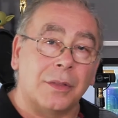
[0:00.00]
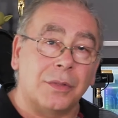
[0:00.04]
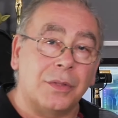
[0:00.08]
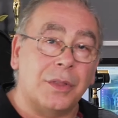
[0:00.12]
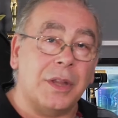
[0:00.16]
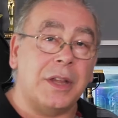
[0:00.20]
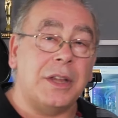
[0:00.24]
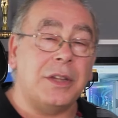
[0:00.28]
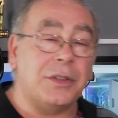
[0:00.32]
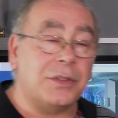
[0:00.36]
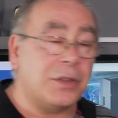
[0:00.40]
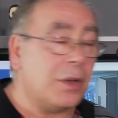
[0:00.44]

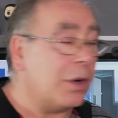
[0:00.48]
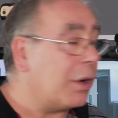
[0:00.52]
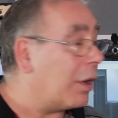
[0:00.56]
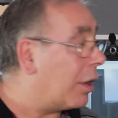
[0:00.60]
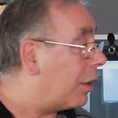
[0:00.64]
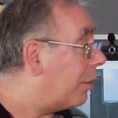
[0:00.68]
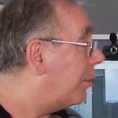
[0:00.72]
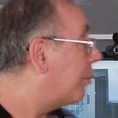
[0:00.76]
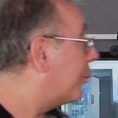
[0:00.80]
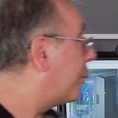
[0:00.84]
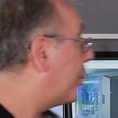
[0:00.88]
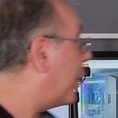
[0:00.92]
these
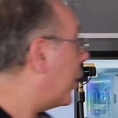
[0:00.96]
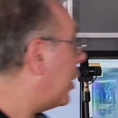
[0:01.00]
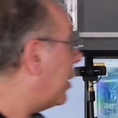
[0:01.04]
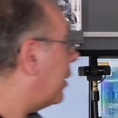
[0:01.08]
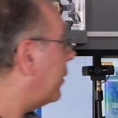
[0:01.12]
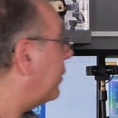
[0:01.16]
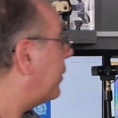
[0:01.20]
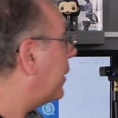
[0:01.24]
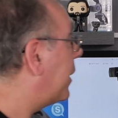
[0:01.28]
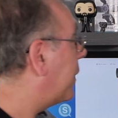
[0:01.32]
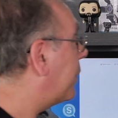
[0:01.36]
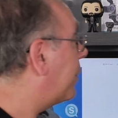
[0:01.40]
are
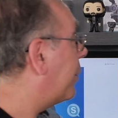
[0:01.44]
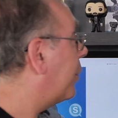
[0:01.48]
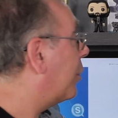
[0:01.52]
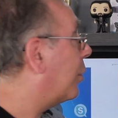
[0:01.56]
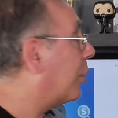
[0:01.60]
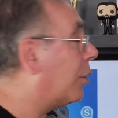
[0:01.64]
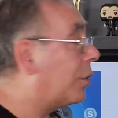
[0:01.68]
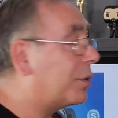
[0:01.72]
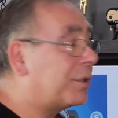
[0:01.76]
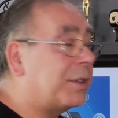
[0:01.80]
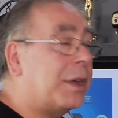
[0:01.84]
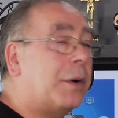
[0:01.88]
perfect
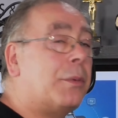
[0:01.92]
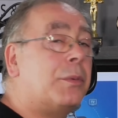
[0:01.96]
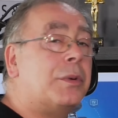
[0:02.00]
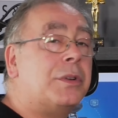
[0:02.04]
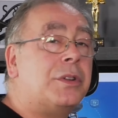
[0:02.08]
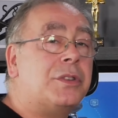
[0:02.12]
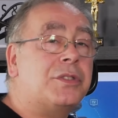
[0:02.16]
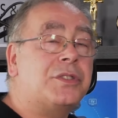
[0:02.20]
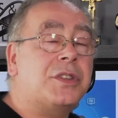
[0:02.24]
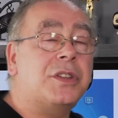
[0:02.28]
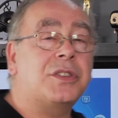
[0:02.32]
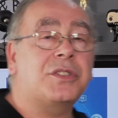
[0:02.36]
for
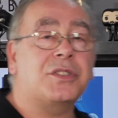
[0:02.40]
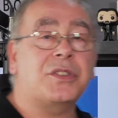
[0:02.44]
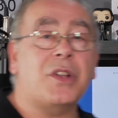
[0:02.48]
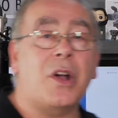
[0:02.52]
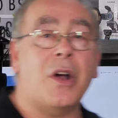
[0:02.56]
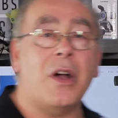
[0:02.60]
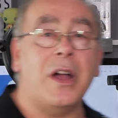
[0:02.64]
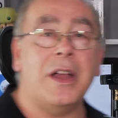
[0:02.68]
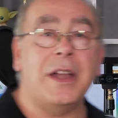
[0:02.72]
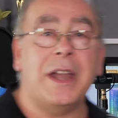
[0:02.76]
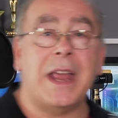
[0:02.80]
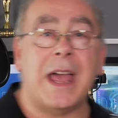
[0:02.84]
someone who's just
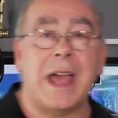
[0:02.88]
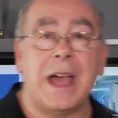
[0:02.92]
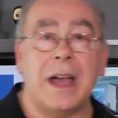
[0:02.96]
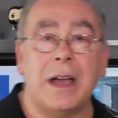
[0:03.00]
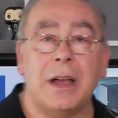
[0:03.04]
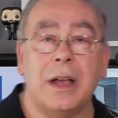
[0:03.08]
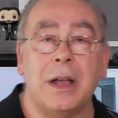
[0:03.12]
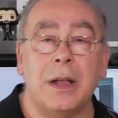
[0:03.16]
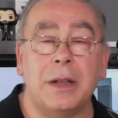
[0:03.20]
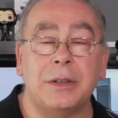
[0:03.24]
starting out